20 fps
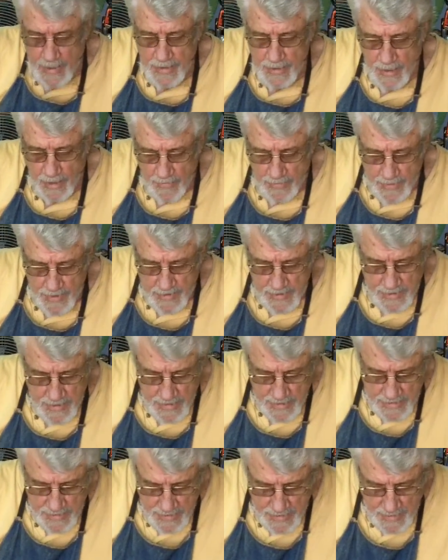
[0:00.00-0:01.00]
Now this
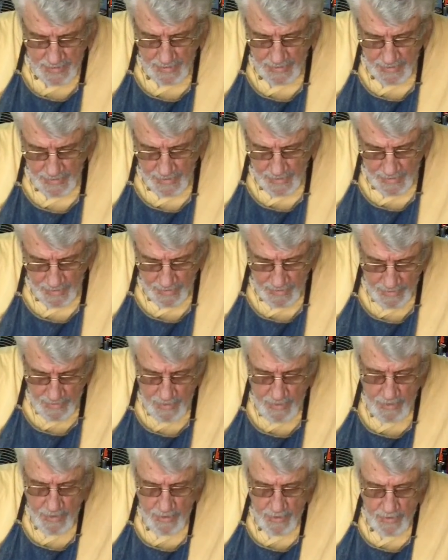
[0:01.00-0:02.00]
is the
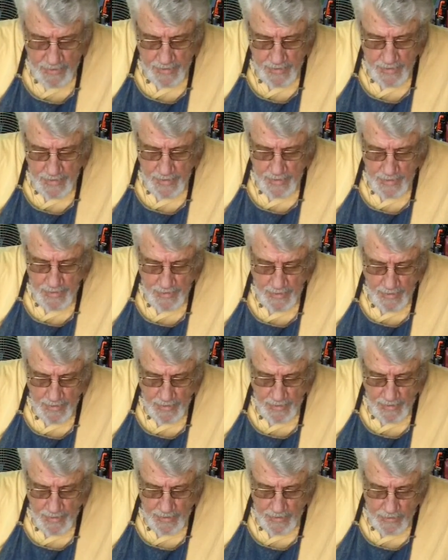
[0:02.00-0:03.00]

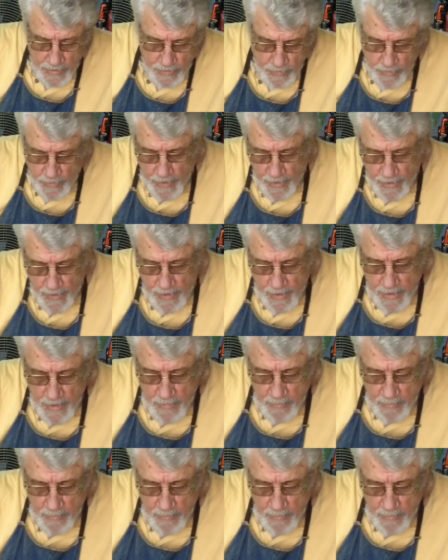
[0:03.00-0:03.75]
Incra